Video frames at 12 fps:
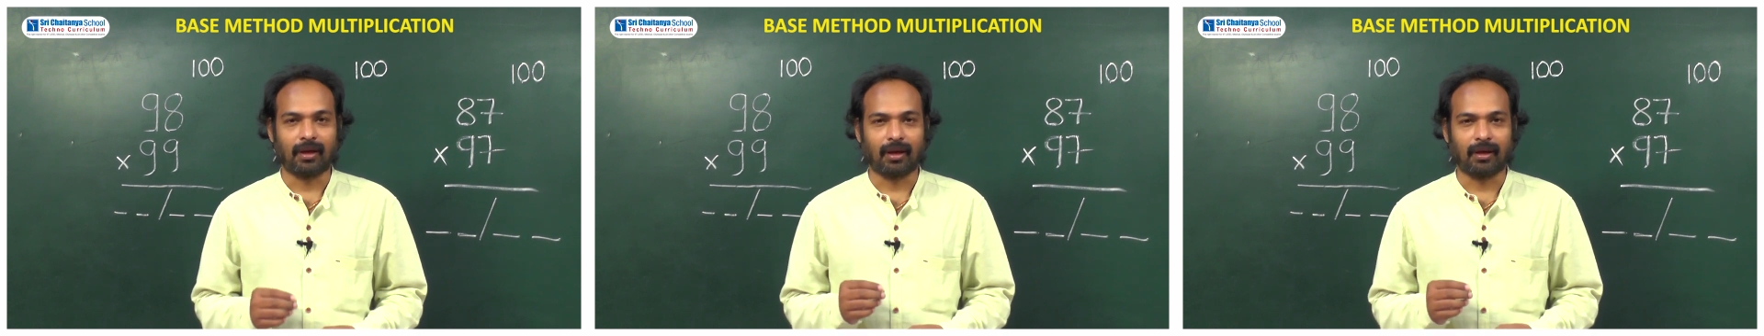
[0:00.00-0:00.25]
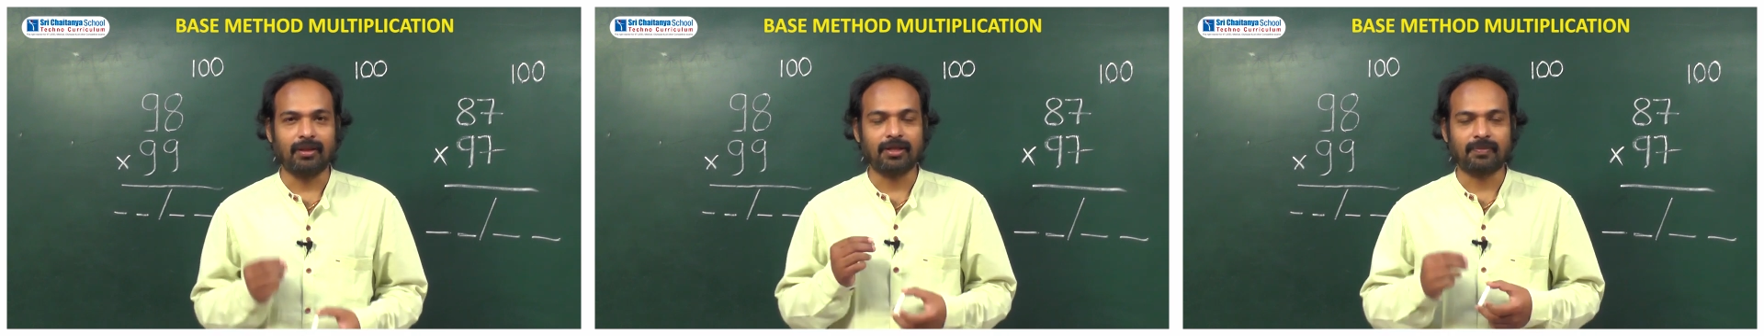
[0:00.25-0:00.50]

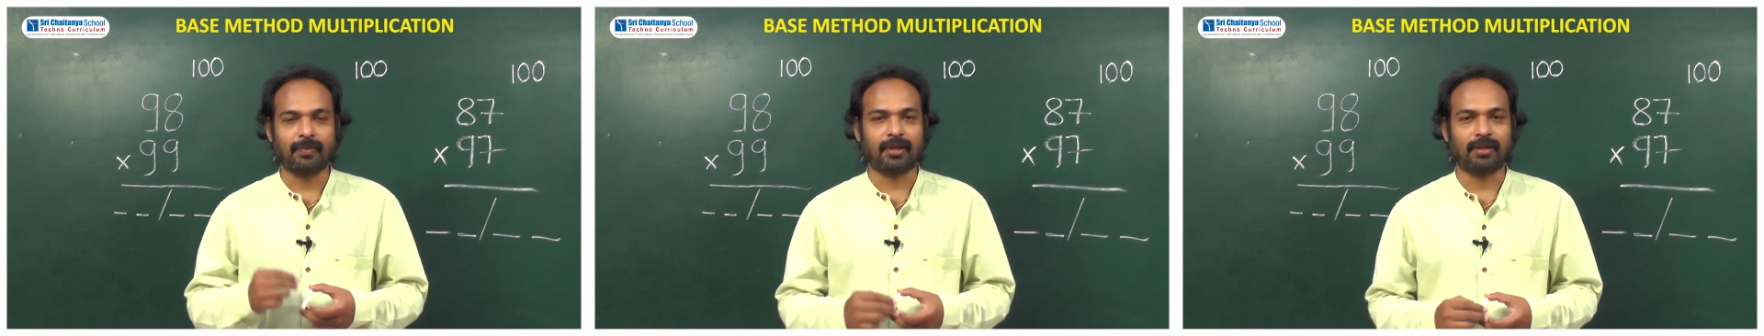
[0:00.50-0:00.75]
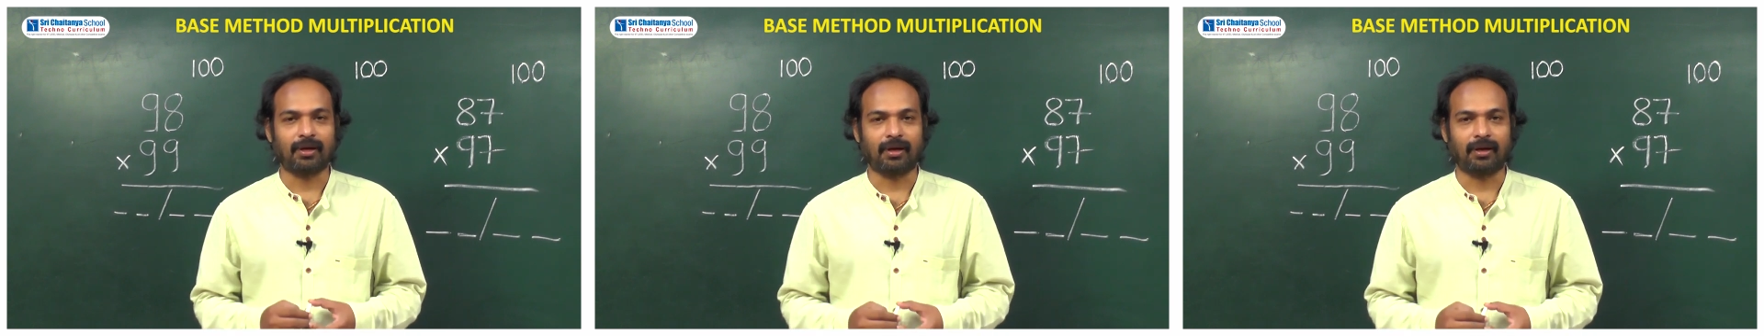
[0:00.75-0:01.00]
In this
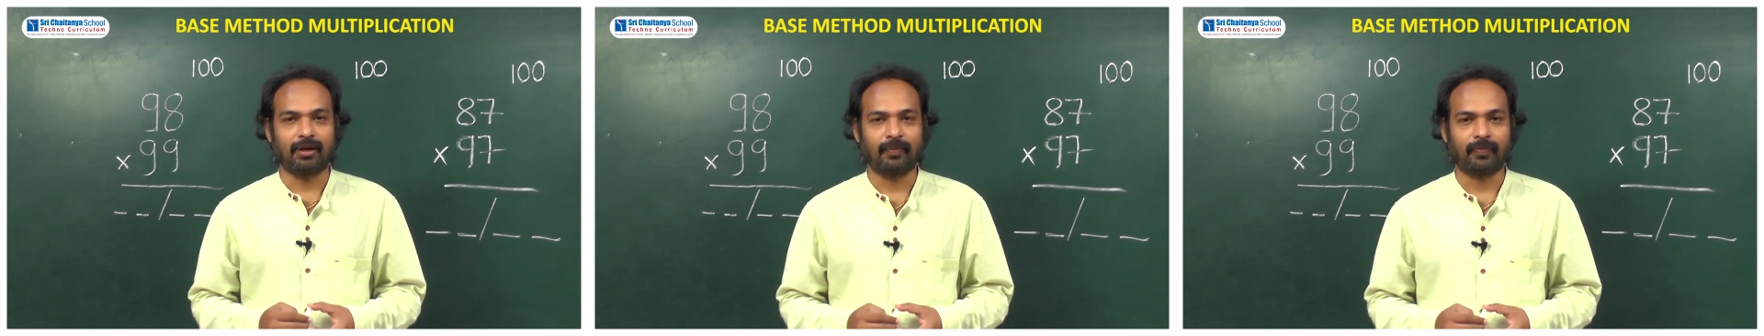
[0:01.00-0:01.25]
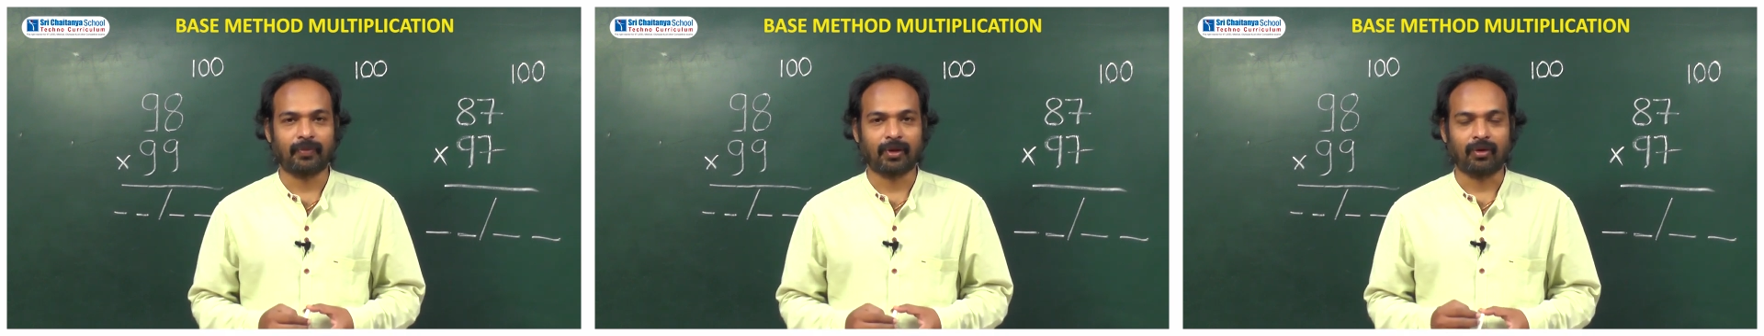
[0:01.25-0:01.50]
method,
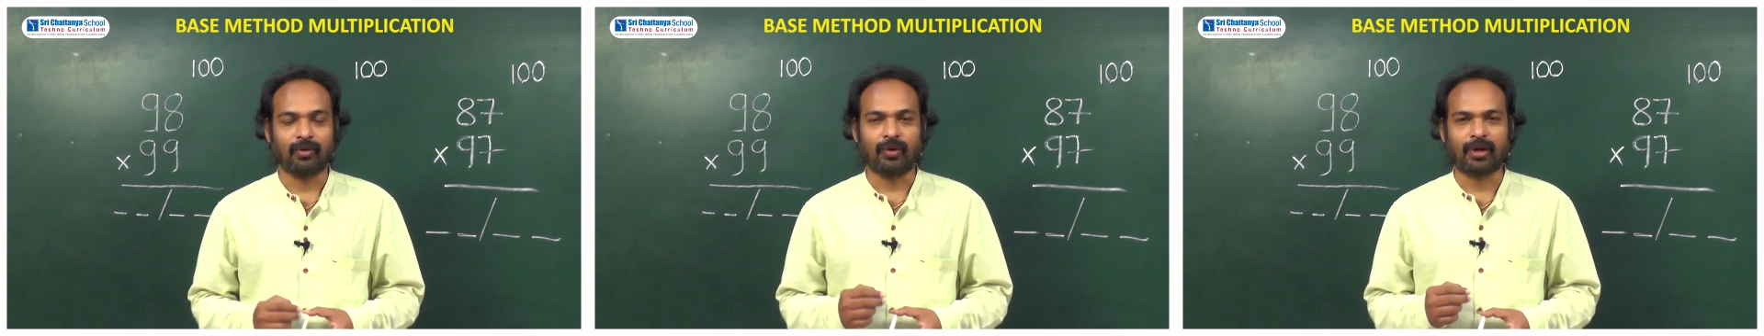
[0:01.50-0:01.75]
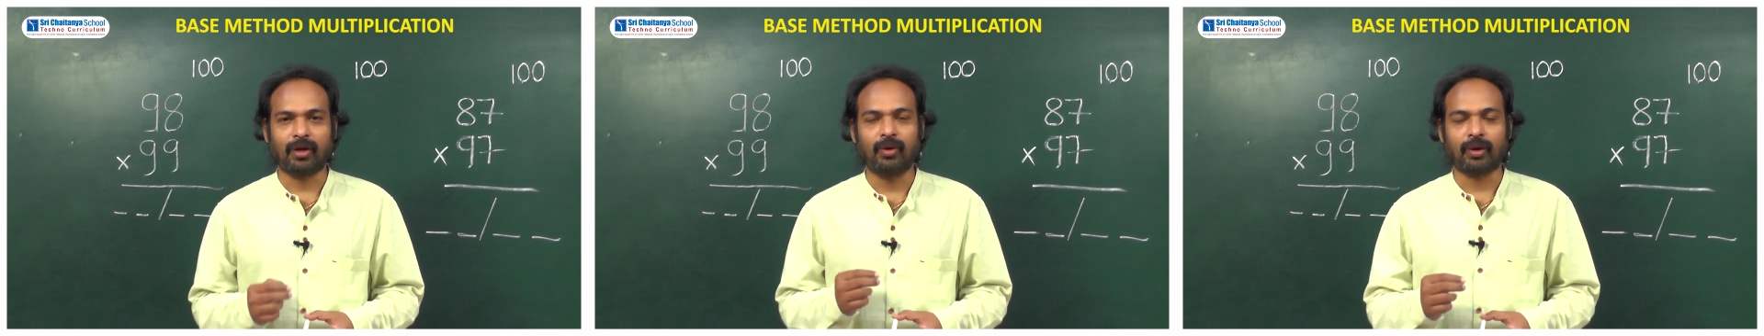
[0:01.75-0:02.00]
you
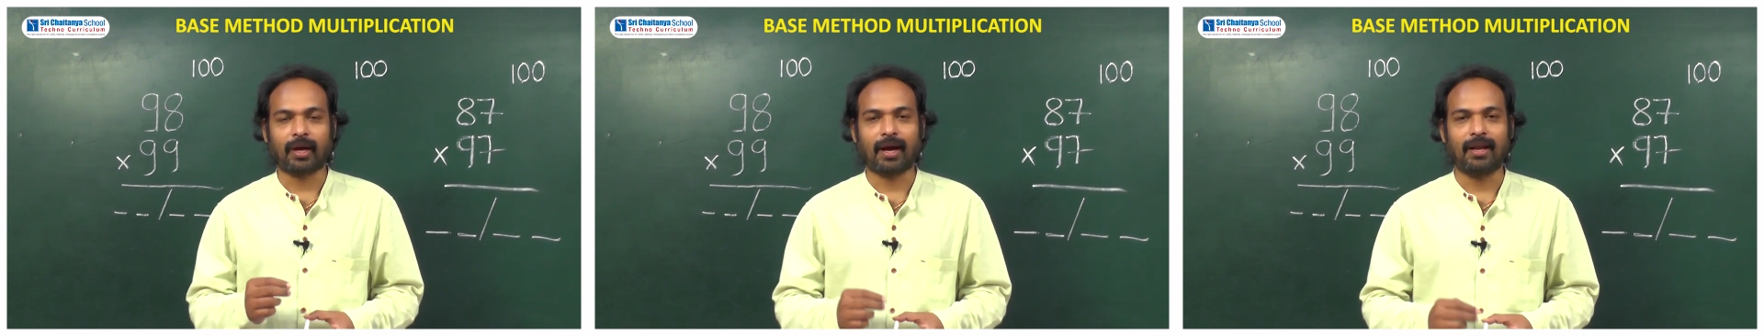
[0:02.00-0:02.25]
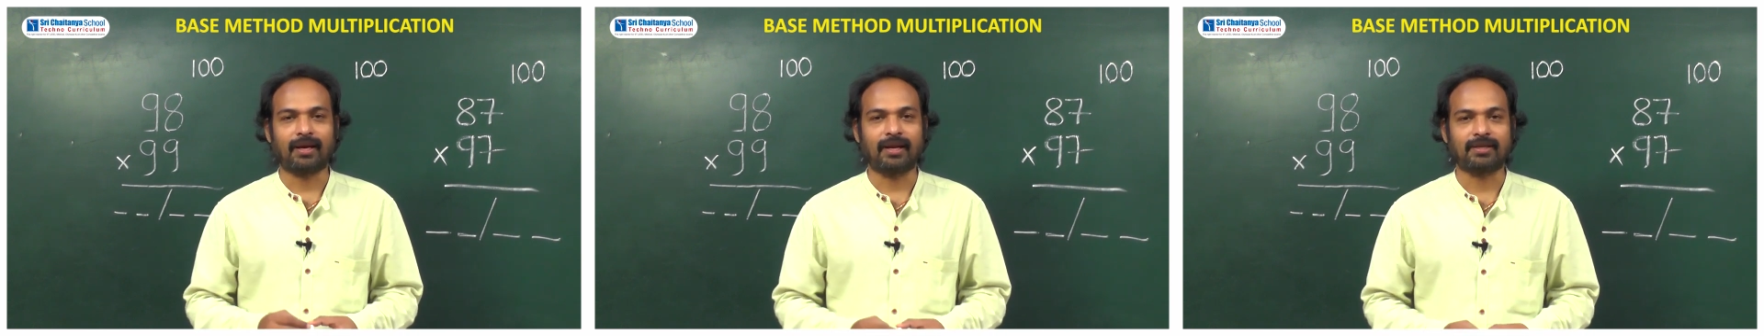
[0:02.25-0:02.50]
can do
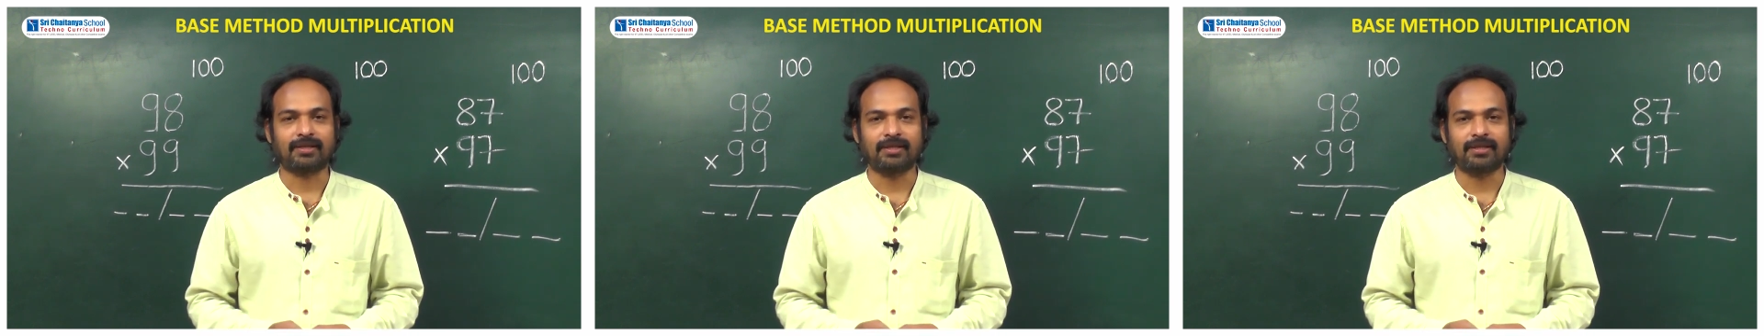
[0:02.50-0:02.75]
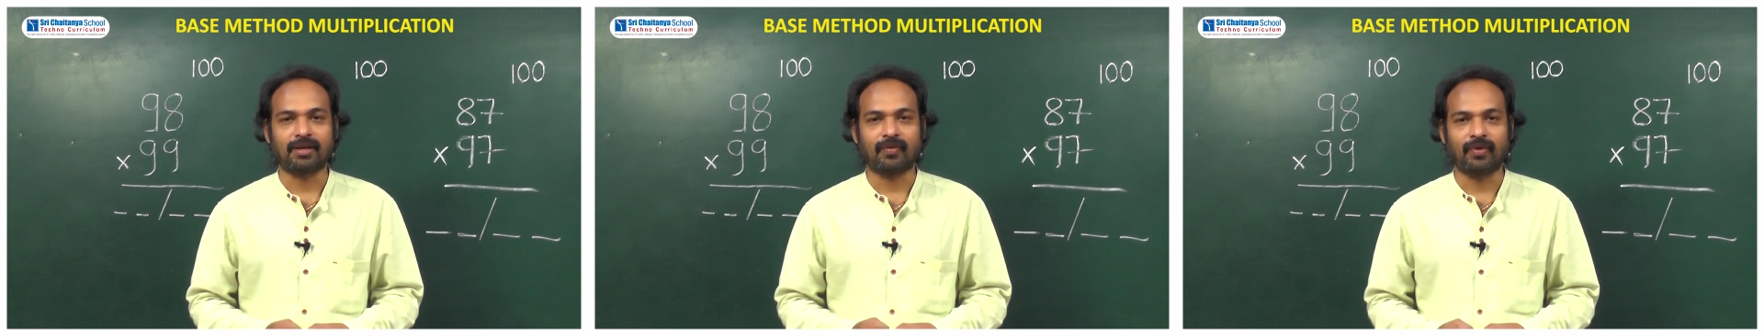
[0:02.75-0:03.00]

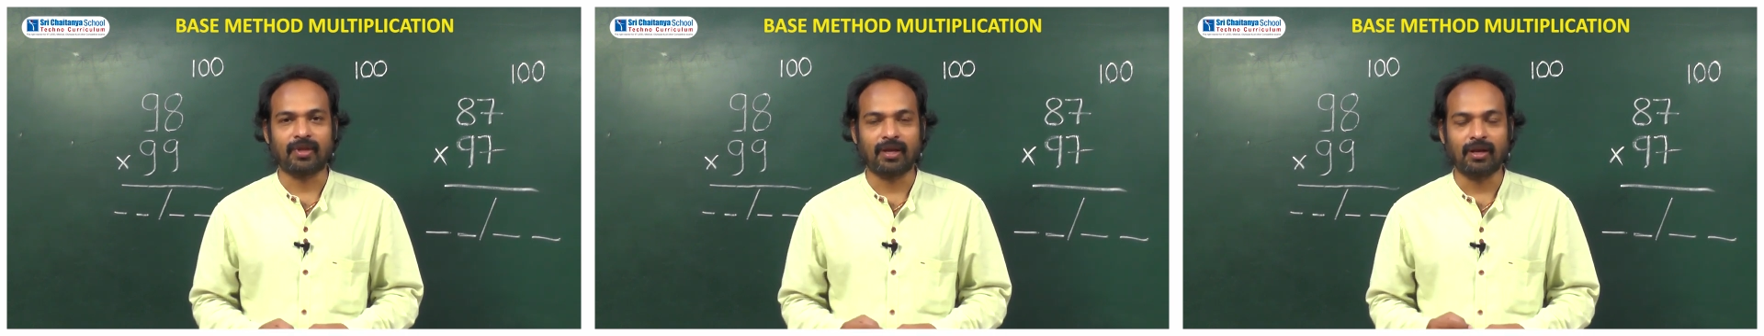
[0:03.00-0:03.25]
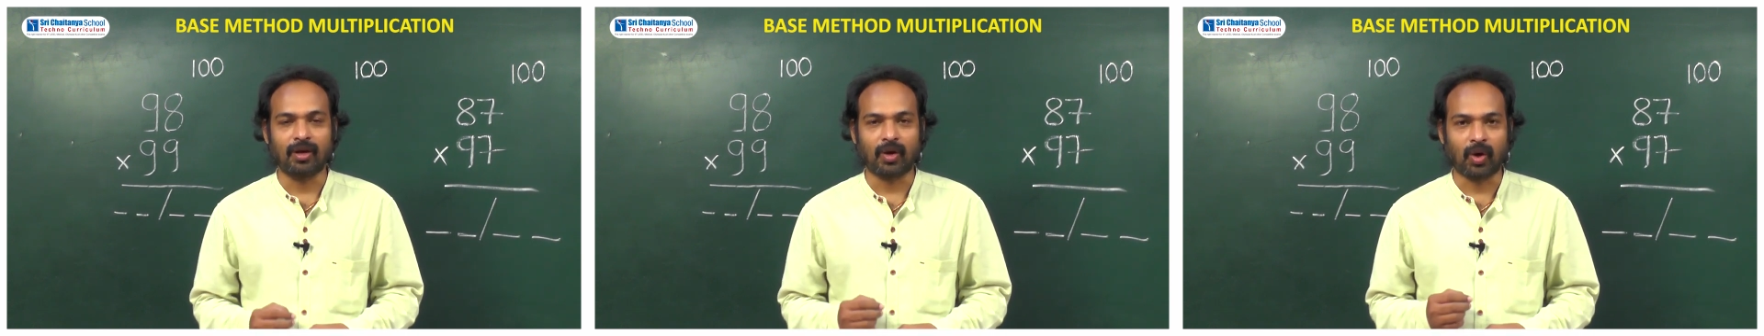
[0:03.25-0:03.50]
calculations
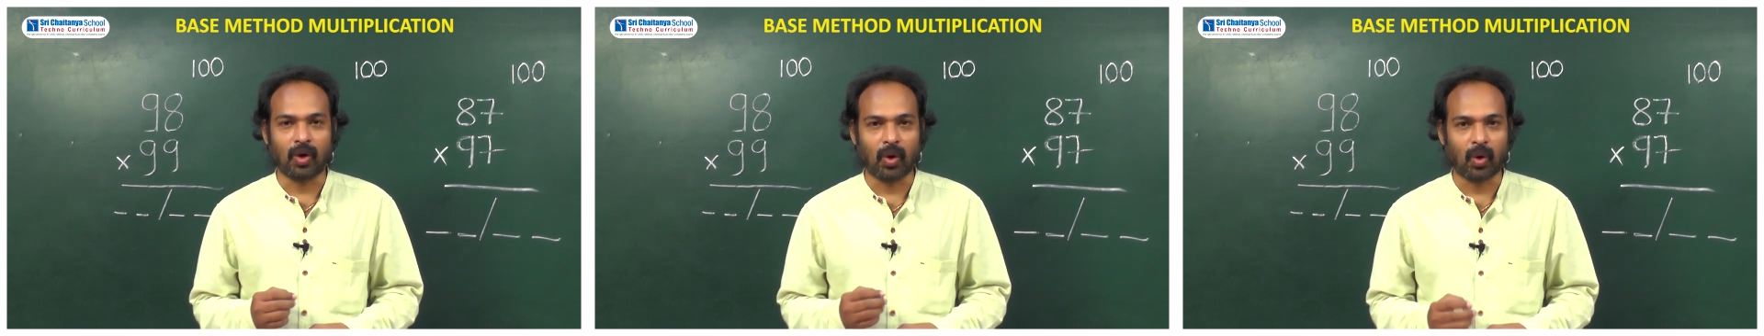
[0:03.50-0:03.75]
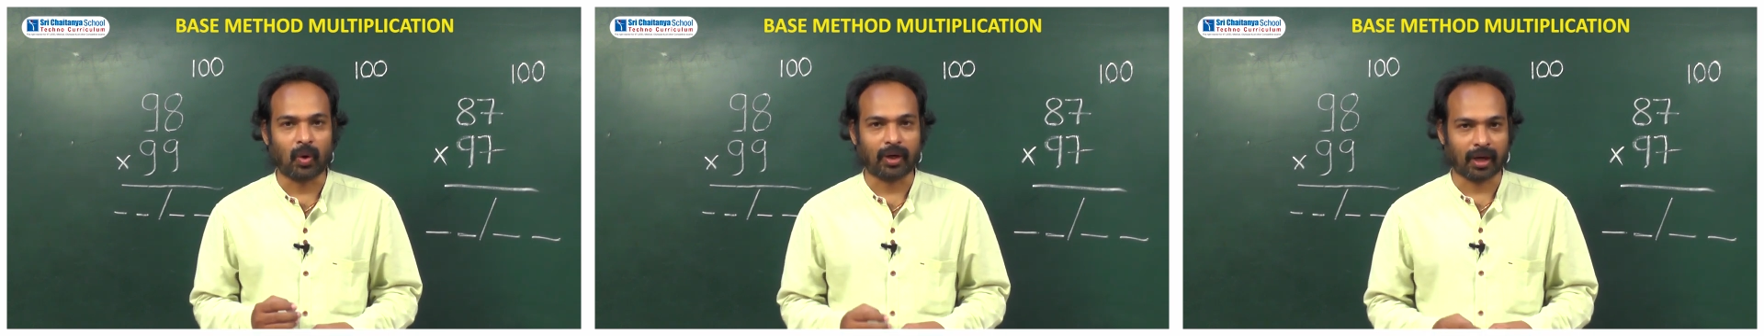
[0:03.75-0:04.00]
within
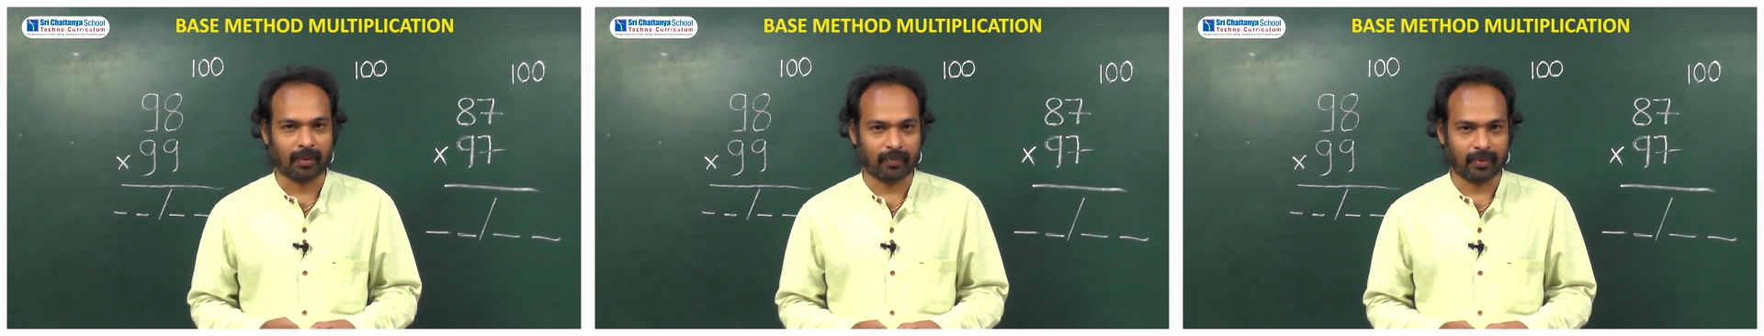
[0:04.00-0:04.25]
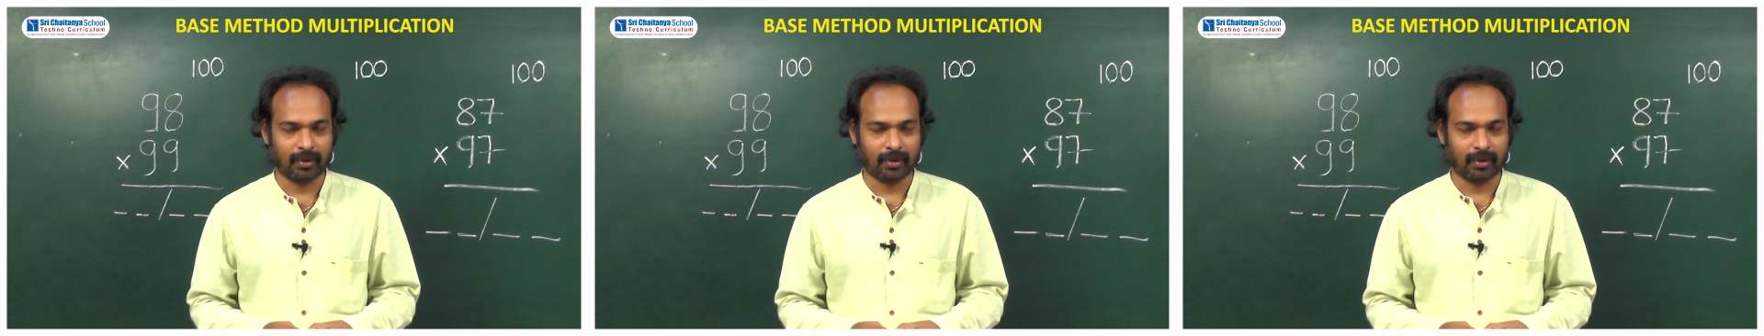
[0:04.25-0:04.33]
no time.